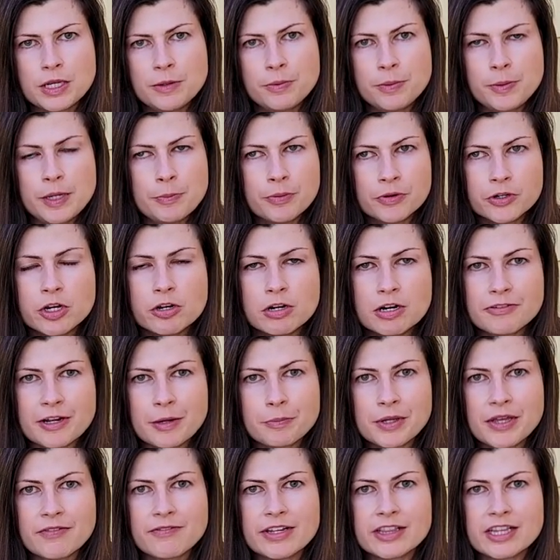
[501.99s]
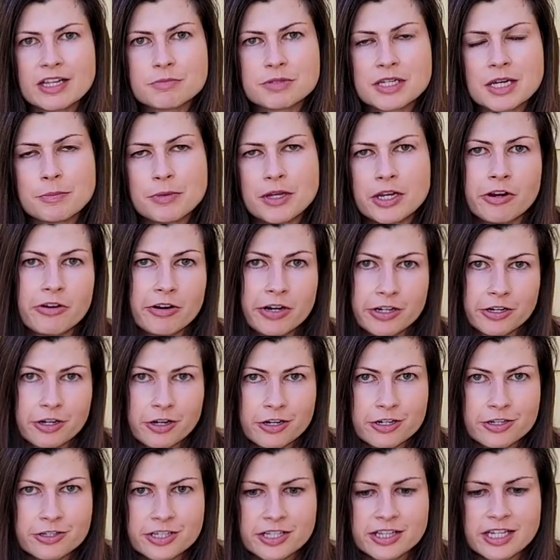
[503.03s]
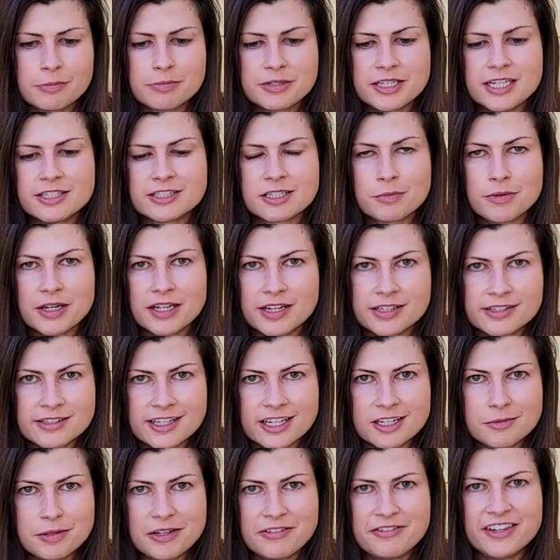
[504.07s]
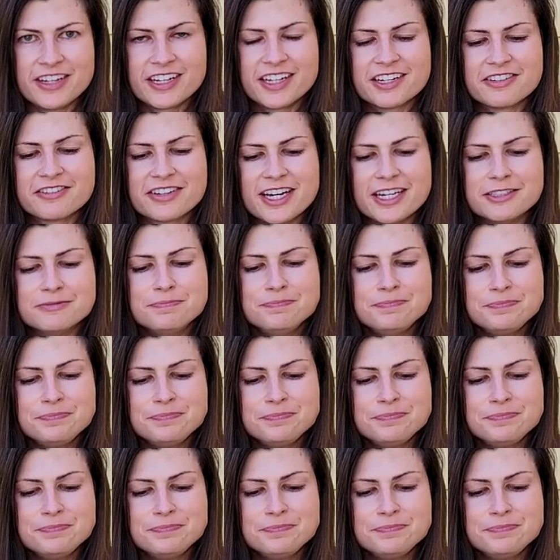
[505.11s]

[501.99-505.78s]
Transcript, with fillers: people know if I'm giving them something or encouraging them to eat something that's going to be vegan, right?